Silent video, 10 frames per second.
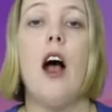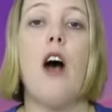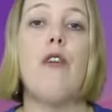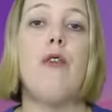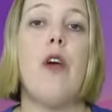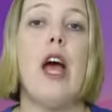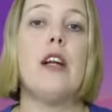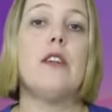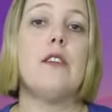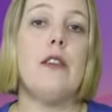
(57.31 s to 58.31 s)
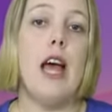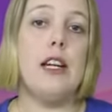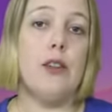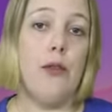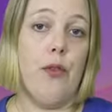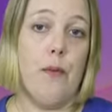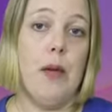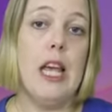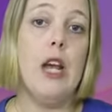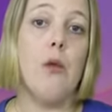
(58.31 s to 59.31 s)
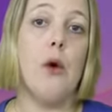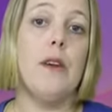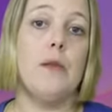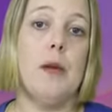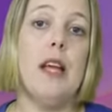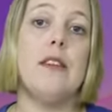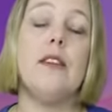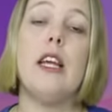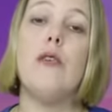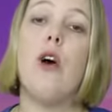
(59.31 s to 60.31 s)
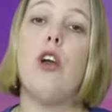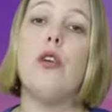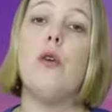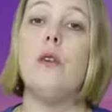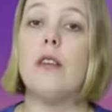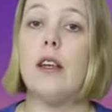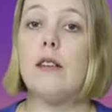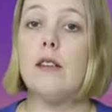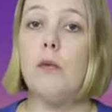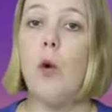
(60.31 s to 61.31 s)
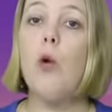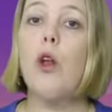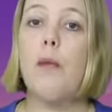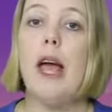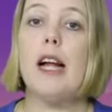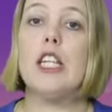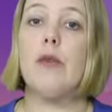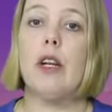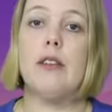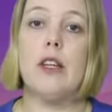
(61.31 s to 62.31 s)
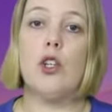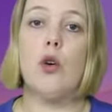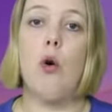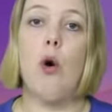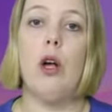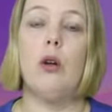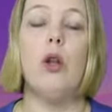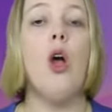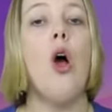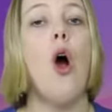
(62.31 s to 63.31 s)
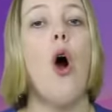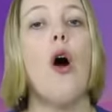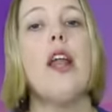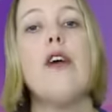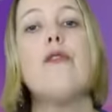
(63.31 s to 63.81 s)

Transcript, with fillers: I've found that for me it works best if I use a small amount of an essential oil on a